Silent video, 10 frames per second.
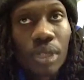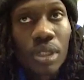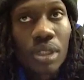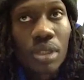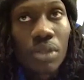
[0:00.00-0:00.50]

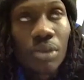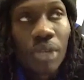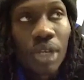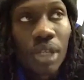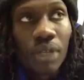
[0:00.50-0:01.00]
this, it won't be
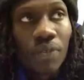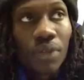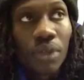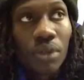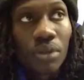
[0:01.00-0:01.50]
that
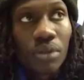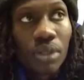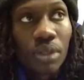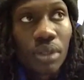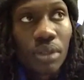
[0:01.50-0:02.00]
different, you know.
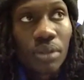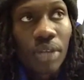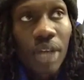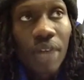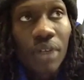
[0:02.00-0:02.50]
We
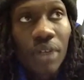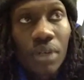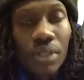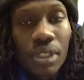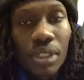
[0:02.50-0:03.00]
have a
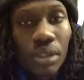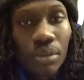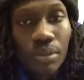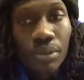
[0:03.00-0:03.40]
hungry team.